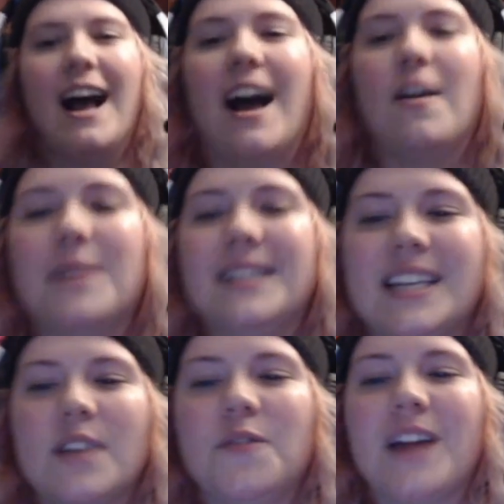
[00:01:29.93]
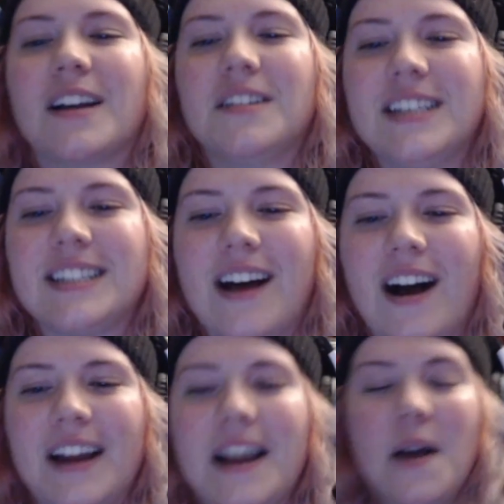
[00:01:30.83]
I have my Tiff necklace
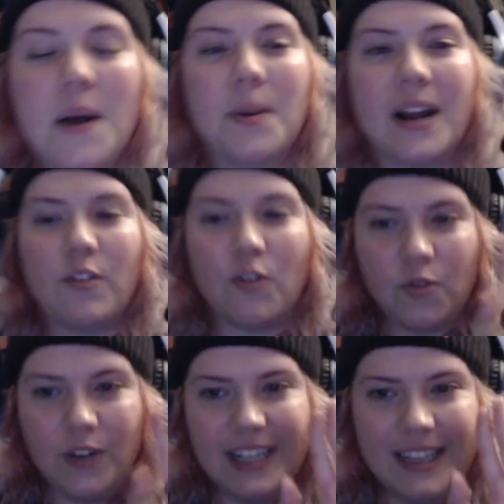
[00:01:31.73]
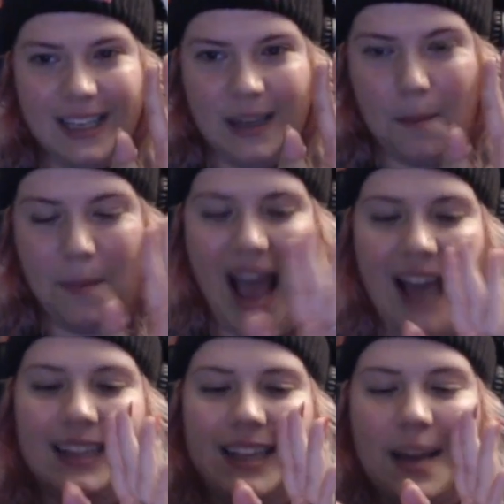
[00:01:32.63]
on, but I really
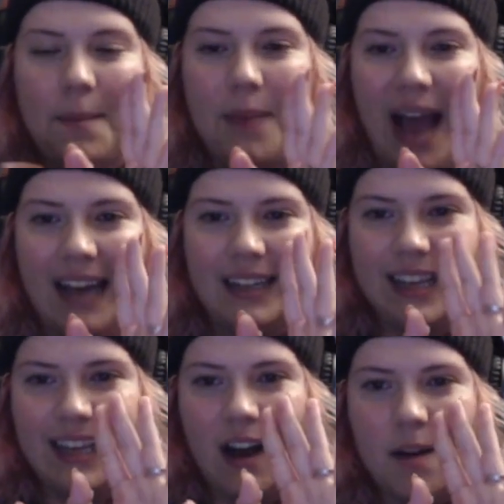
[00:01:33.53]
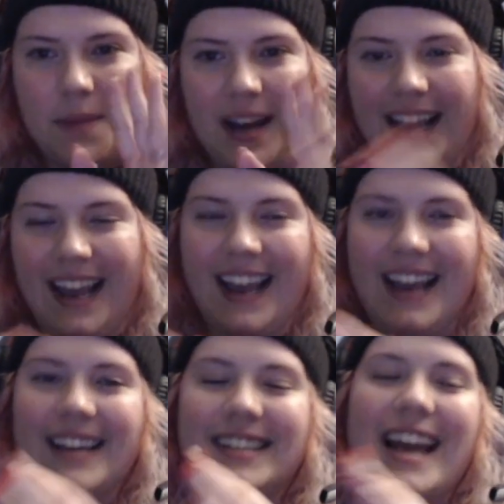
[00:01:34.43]
badly cut my
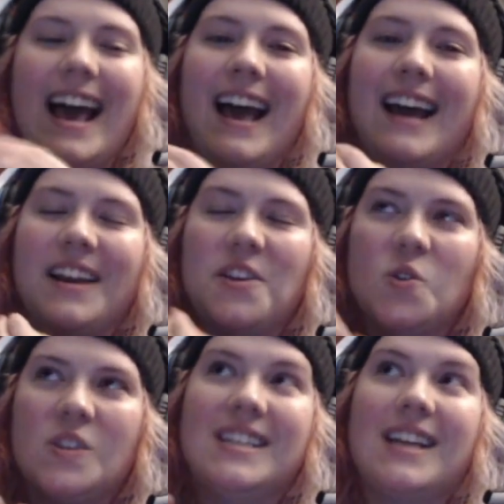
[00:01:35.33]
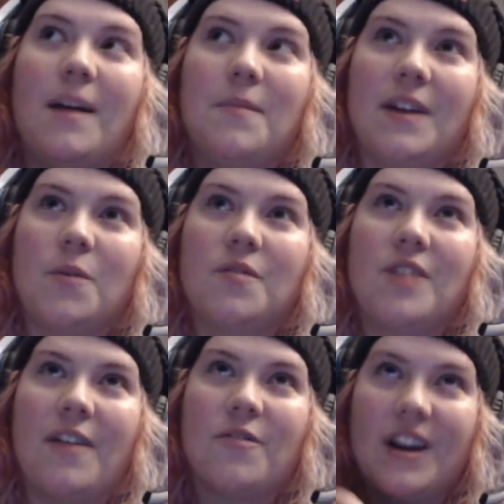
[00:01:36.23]
hand. And I used the time that I would have
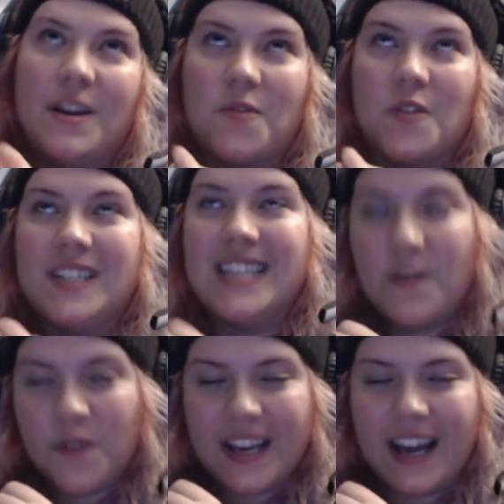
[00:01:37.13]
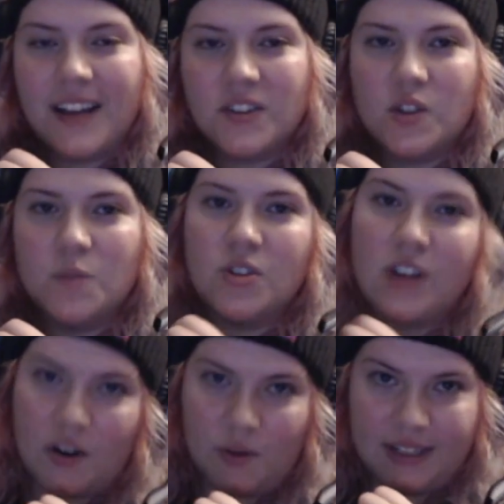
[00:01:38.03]
gotten ready for the Tiffany costume to
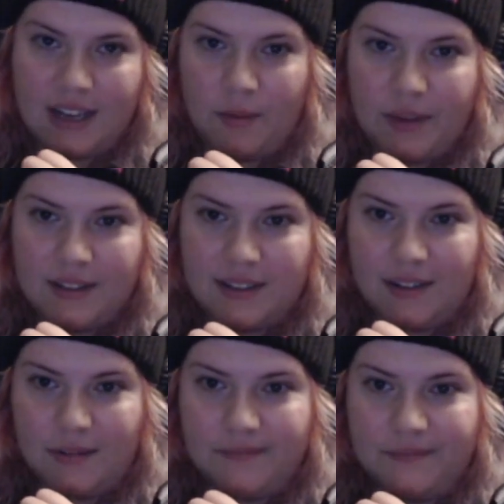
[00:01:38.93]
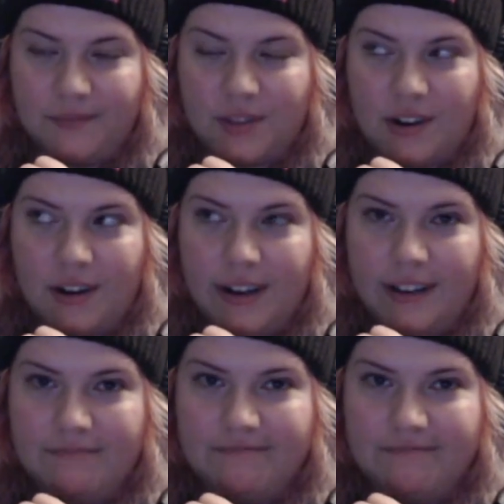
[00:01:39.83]
cuddle with Dobby. So I'm sorry.